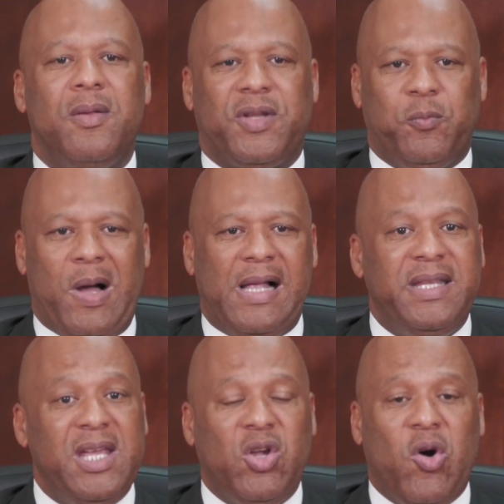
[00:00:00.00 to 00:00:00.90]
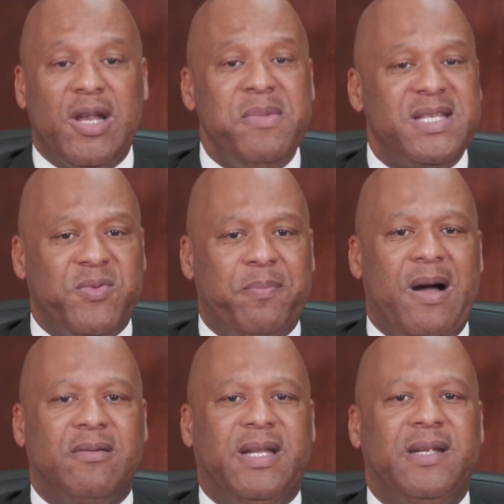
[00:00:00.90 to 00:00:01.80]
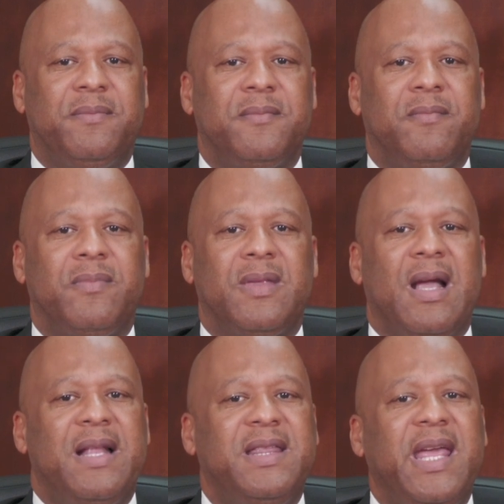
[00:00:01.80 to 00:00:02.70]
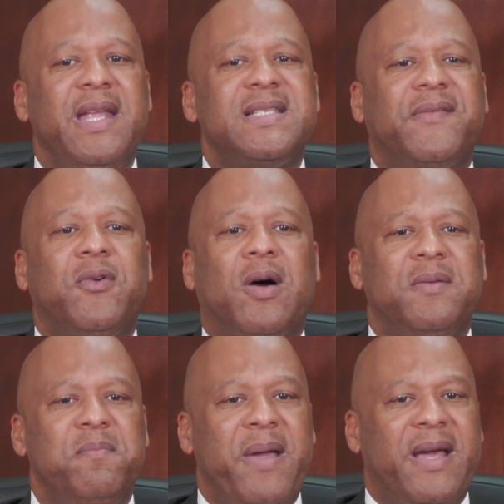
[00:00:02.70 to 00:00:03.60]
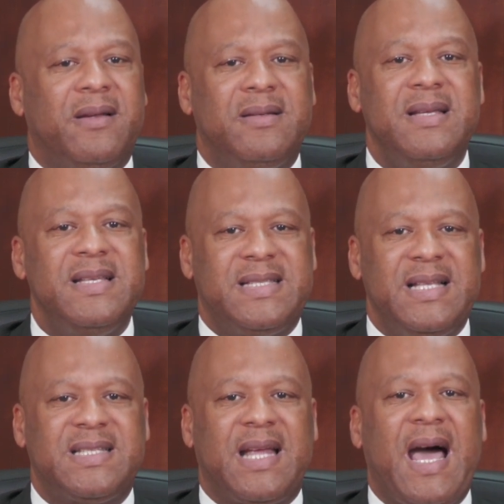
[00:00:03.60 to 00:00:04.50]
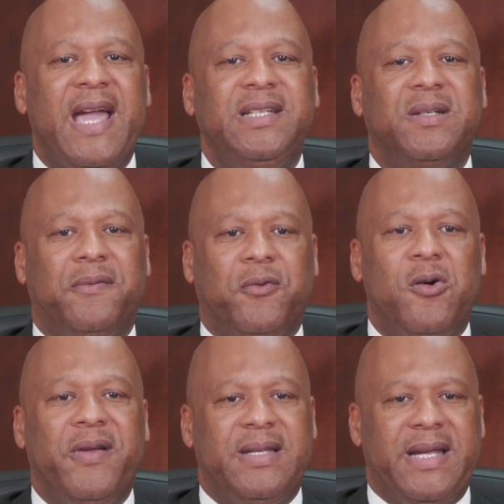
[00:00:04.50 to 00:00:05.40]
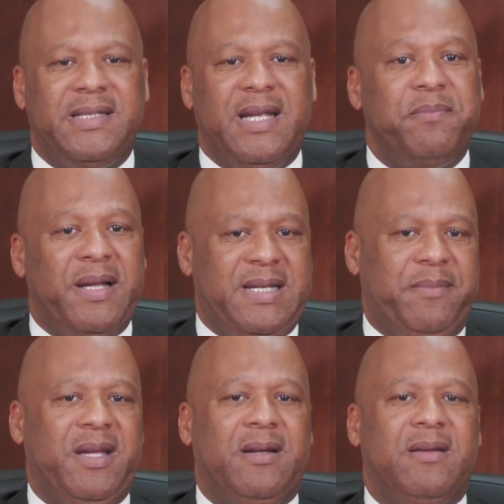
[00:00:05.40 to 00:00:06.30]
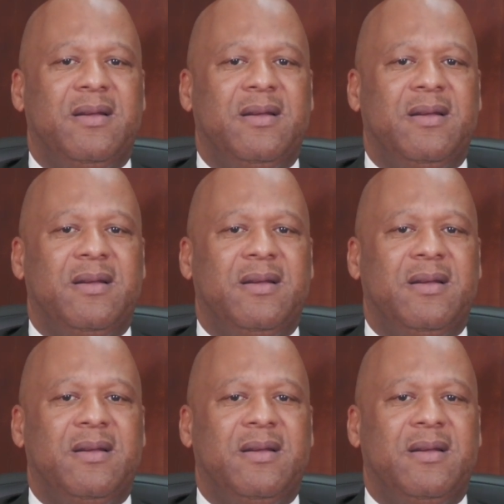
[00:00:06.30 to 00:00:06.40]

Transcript: that while the economy is rebounding and things have gotten better since the height of COVID-19 pandemic,